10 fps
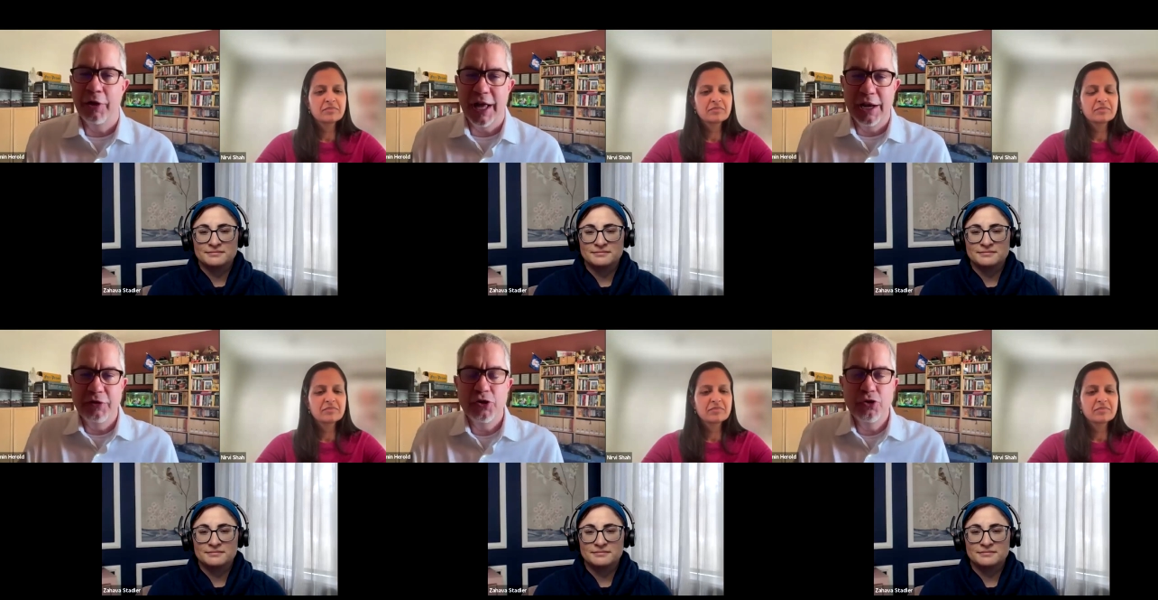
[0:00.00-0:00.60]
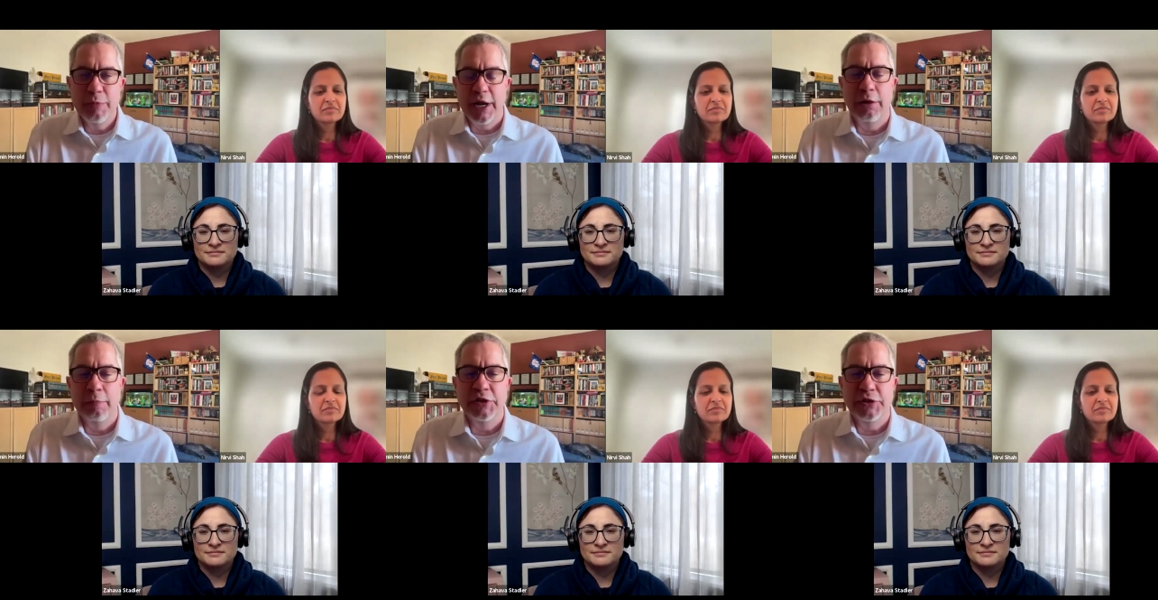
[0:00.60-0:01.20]
Speaker 1: kind of human
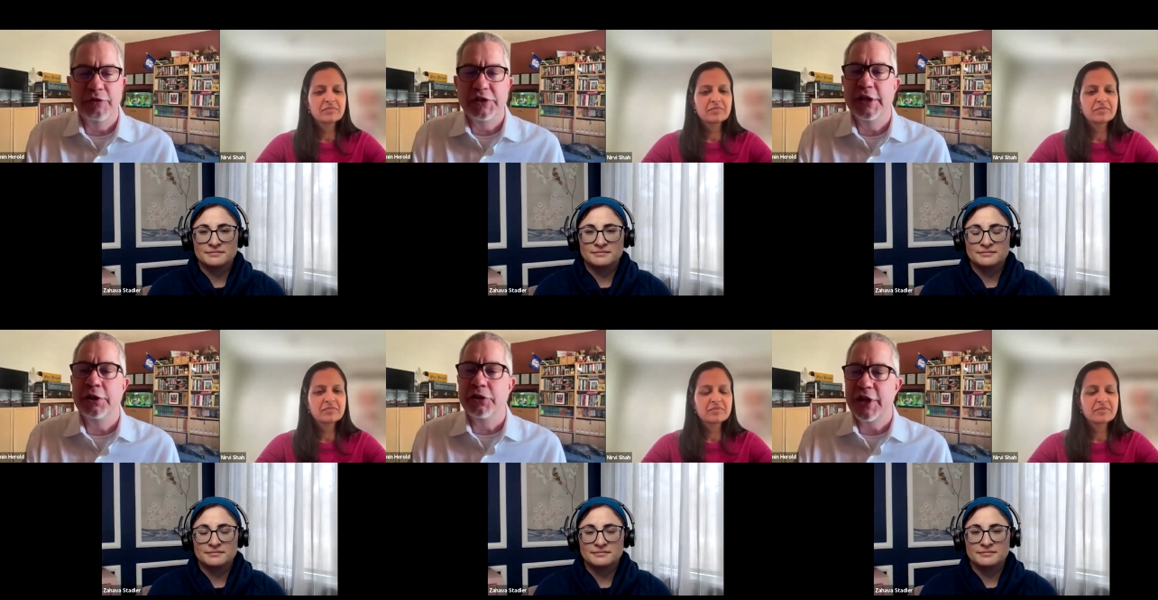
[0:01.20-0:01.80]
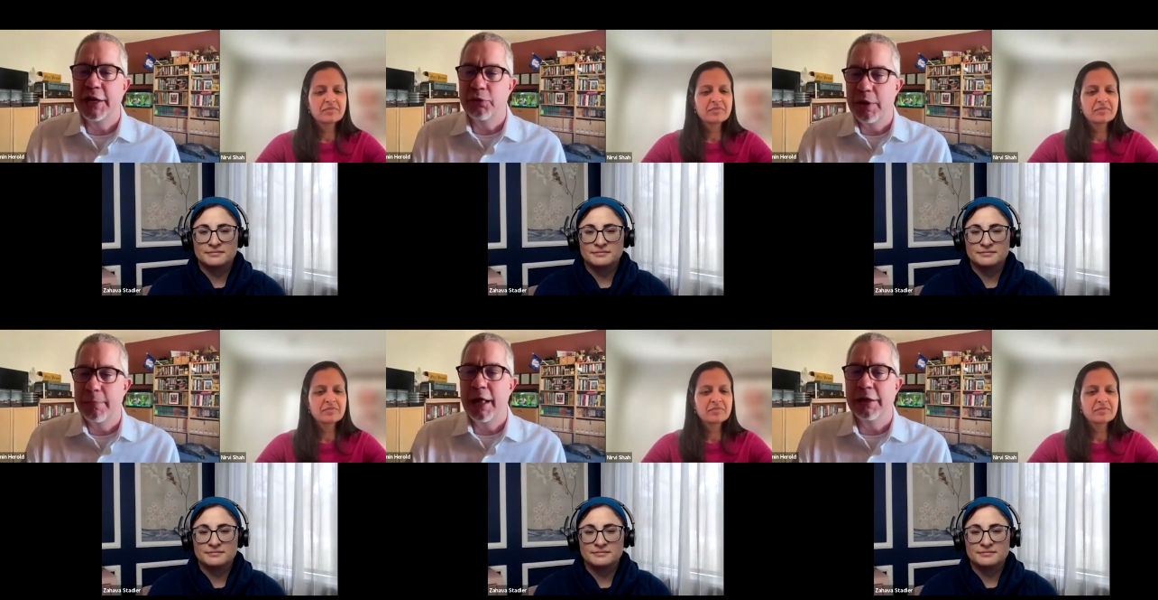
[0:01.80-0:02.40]
elements of this intersect with the
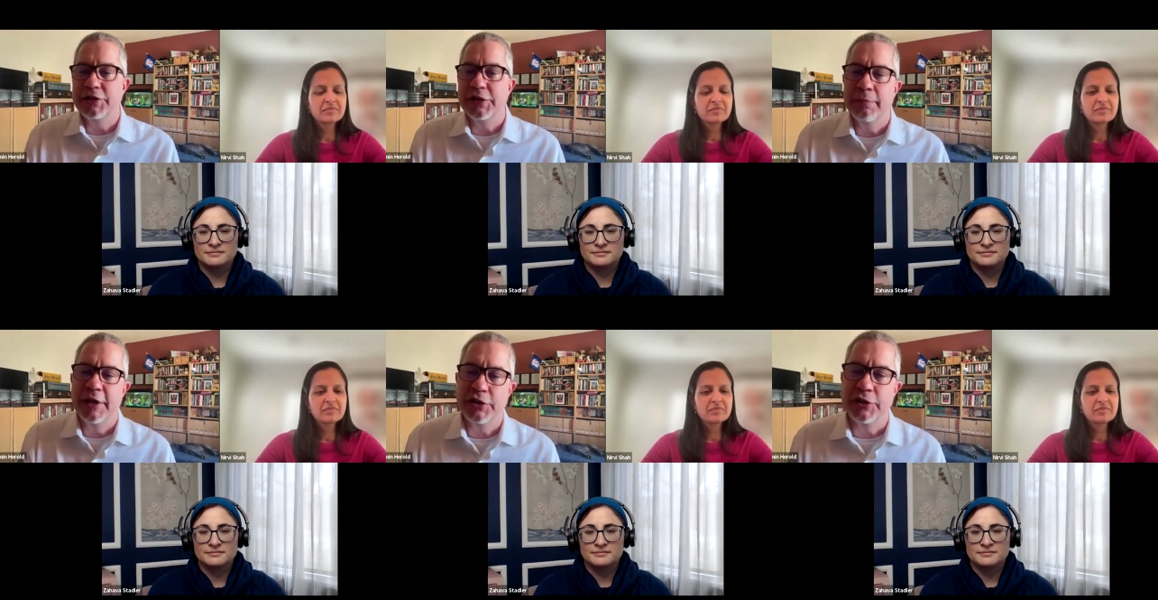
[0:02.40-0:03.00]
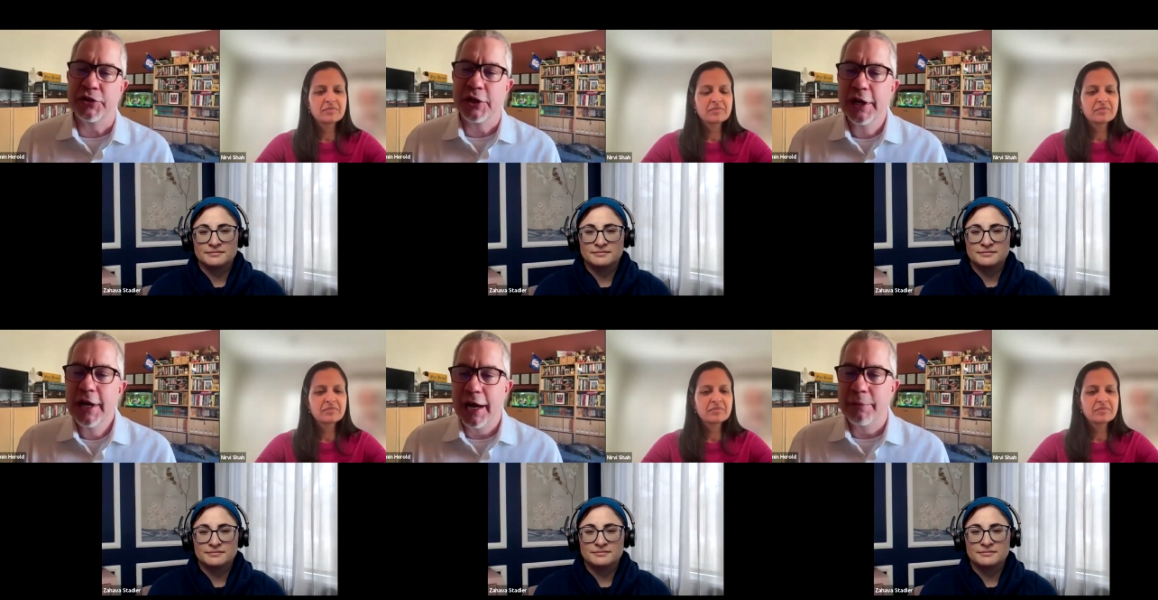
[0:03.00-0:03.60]
policy dimensions
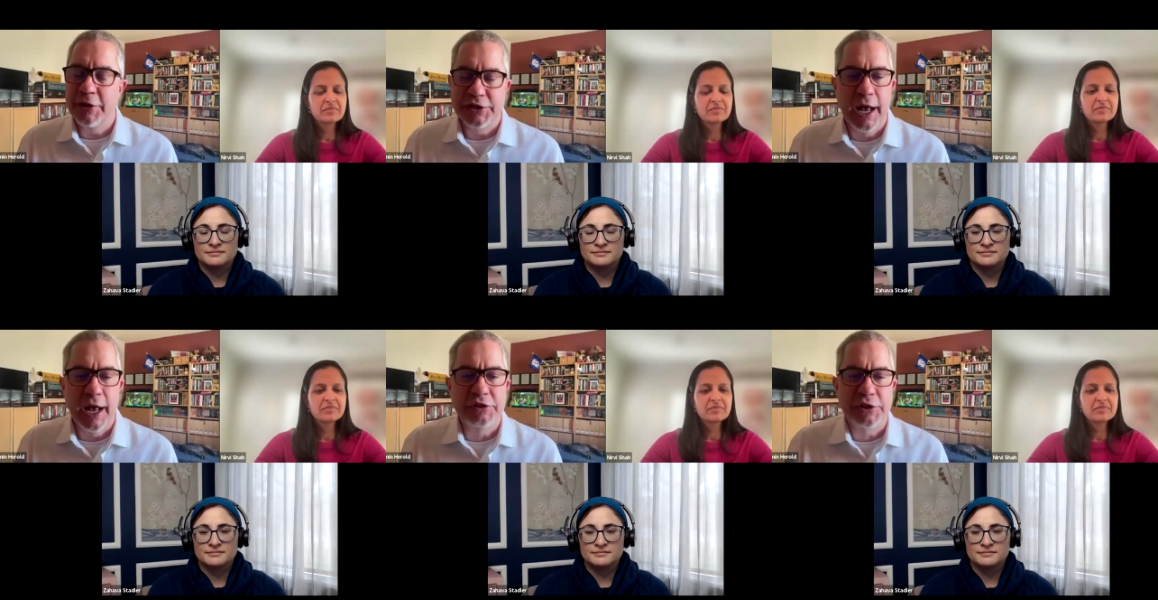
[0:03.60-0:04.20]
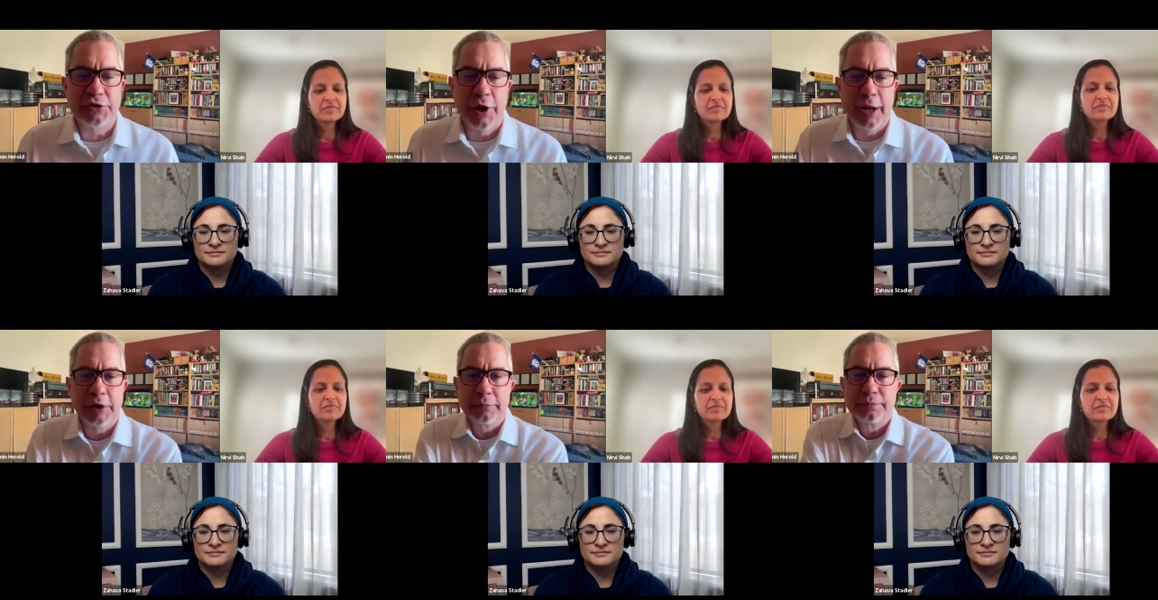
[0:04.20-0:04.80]
um, that Zahava's described.
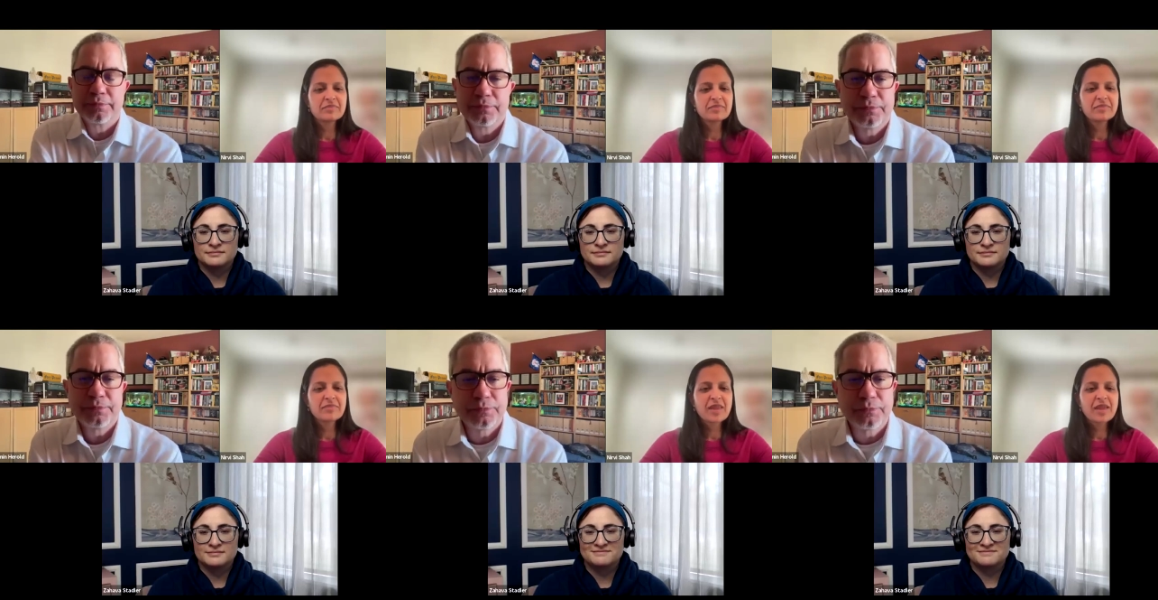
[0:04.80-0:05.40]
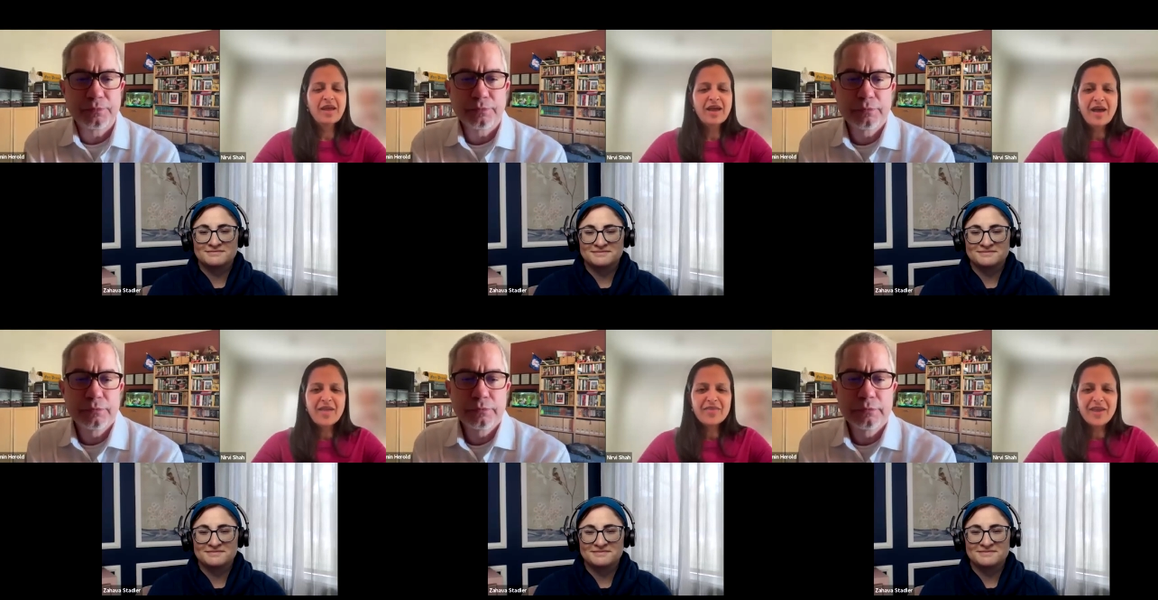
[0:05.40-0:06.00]

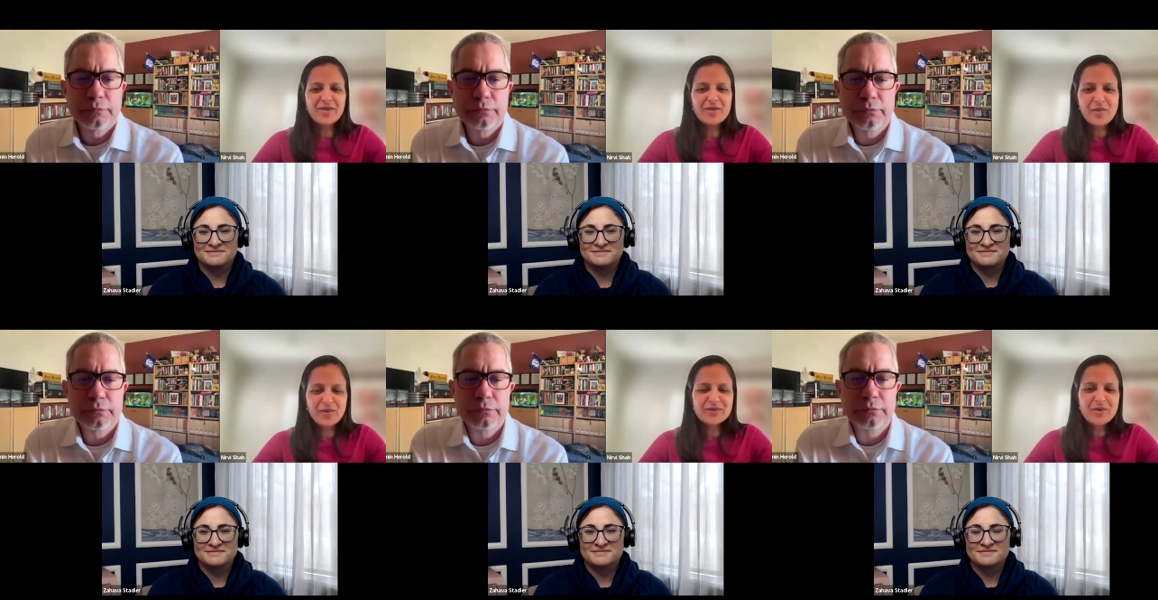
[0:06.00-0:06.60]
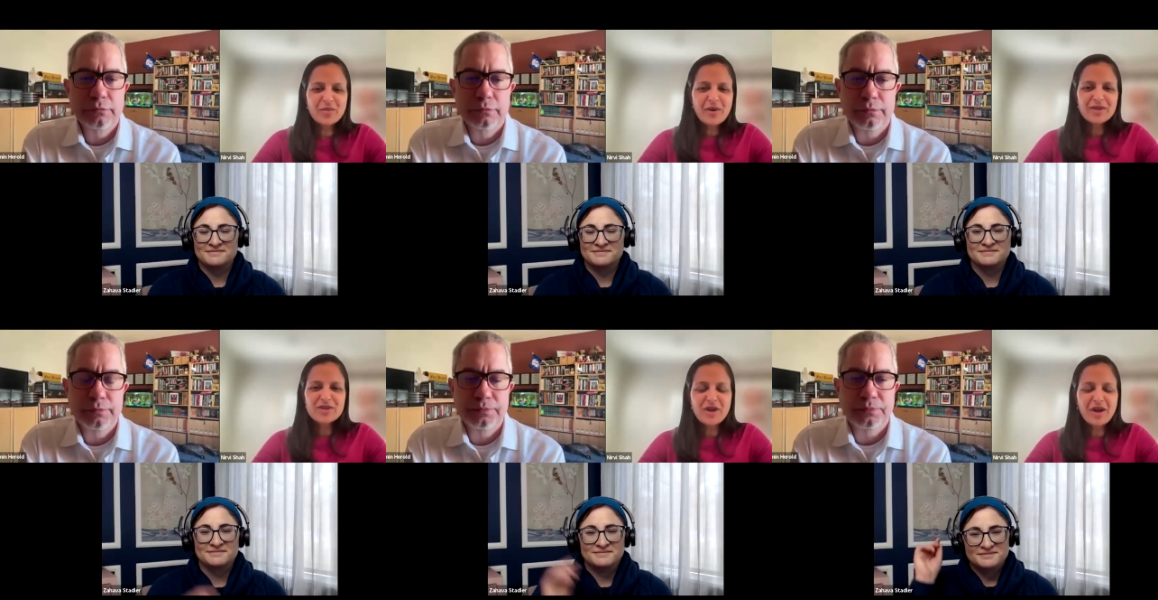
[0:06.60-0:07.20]
Speaker 2: Thank you both so
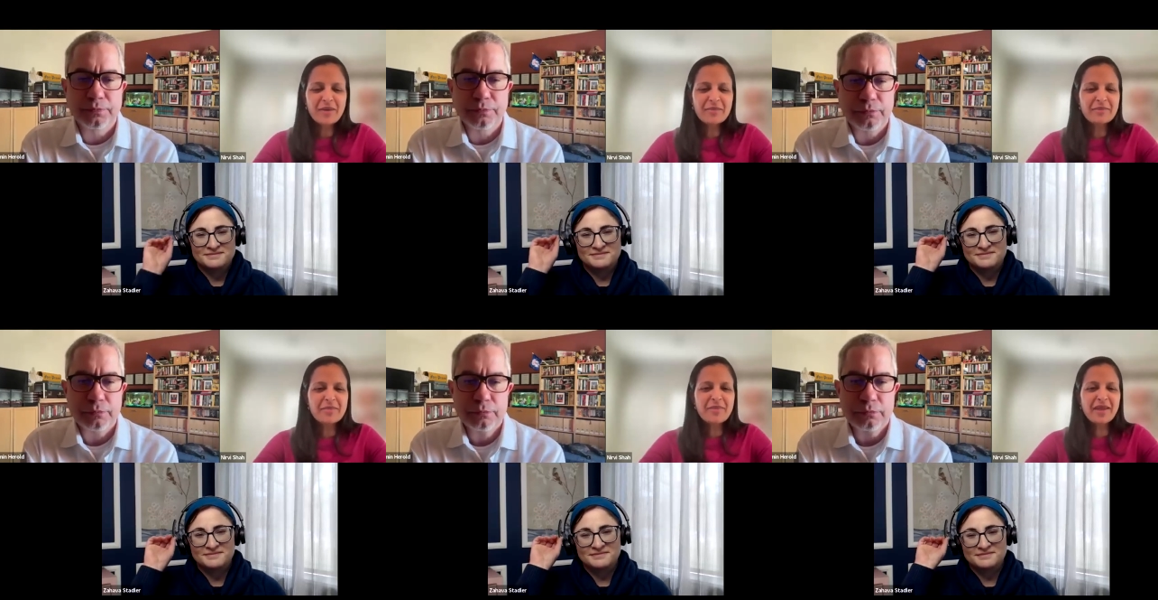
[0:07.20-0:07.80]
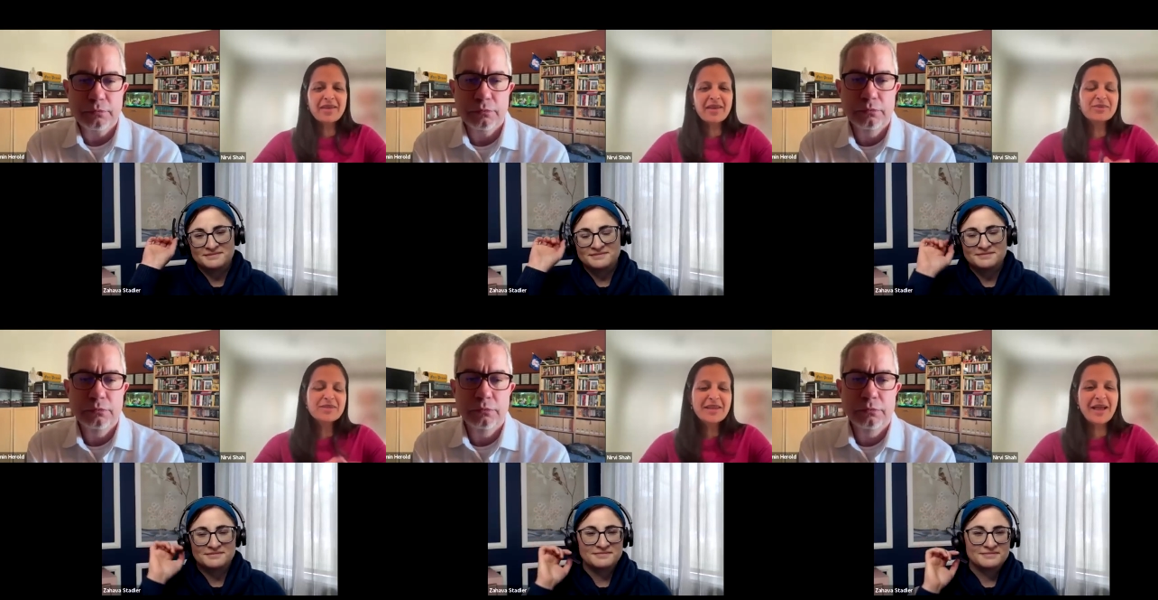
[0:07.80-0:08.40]
much. Um, ben, I was
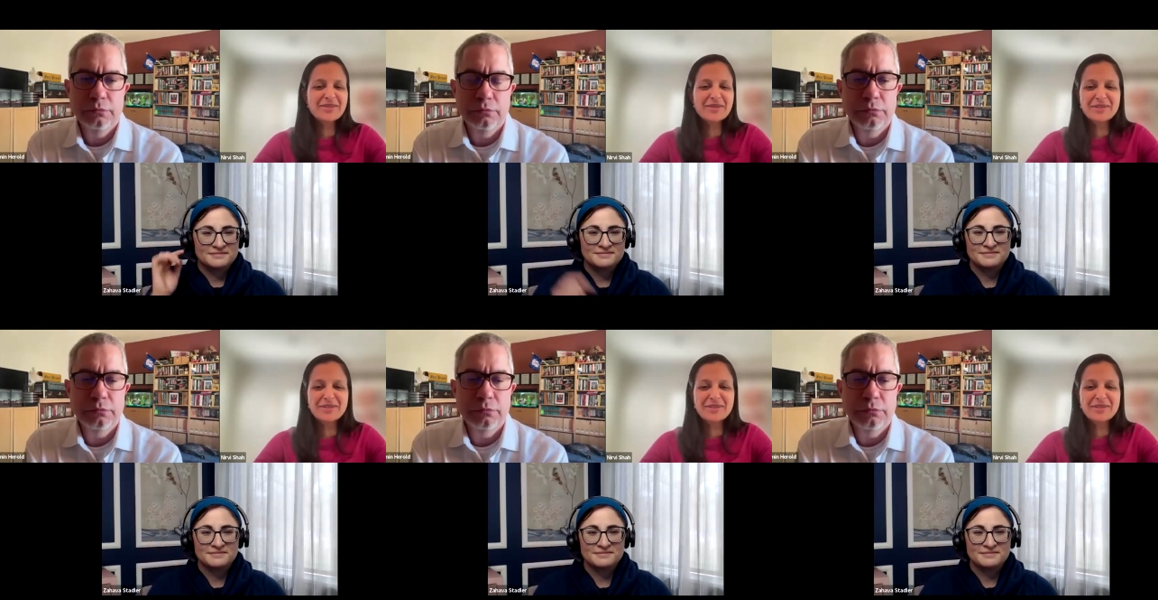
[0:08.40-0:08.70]
going to ask a